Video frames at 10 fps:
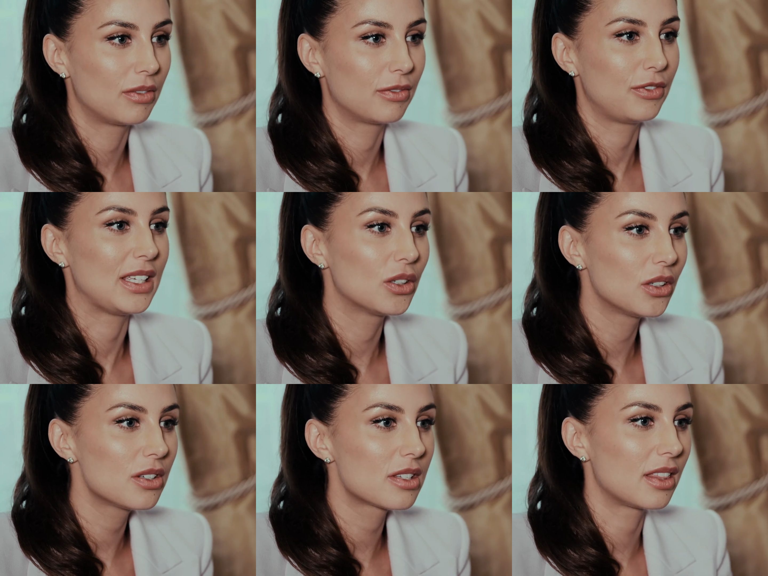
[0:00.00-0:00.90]

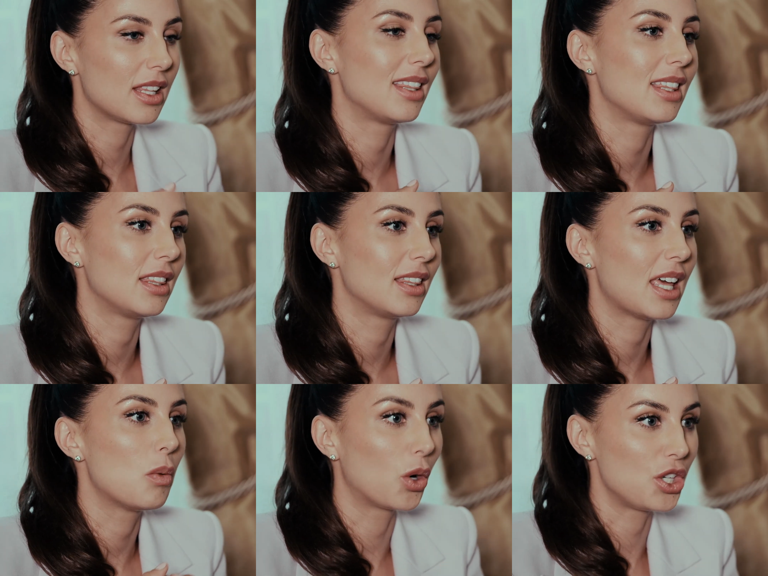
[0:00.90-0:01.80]
feels and
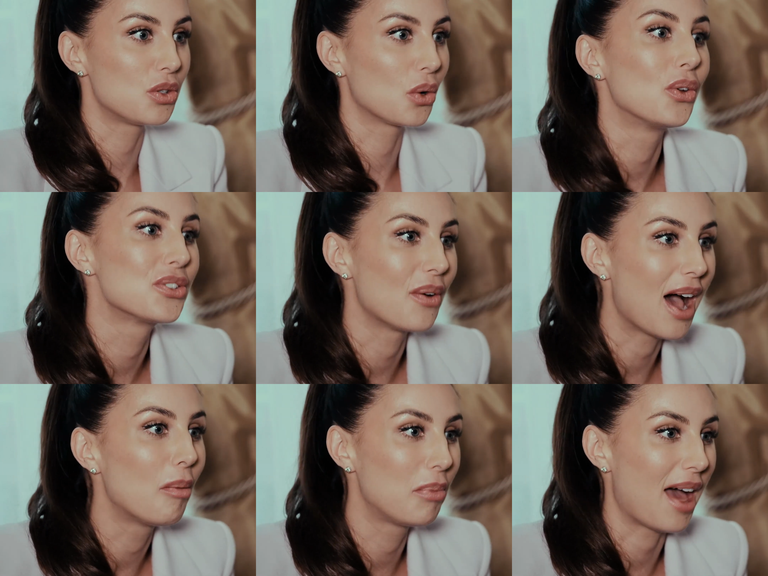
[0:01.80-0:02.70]
they want you to also
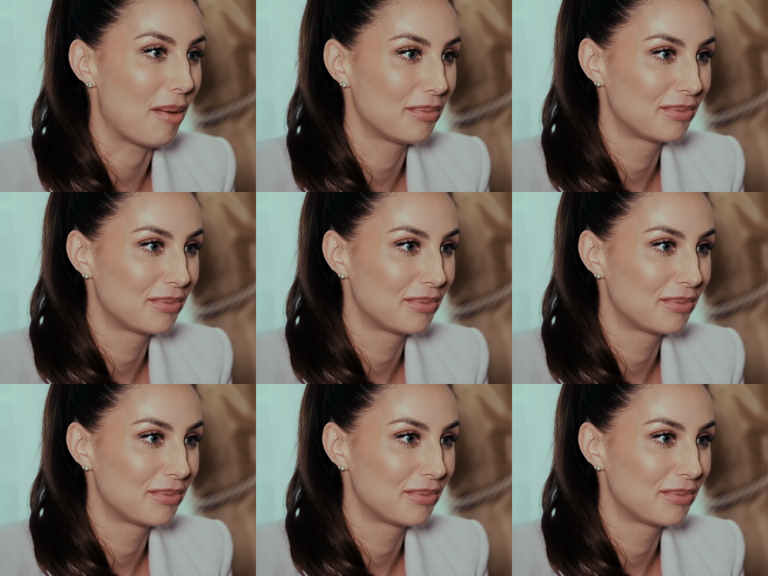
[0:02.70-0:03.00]
help them.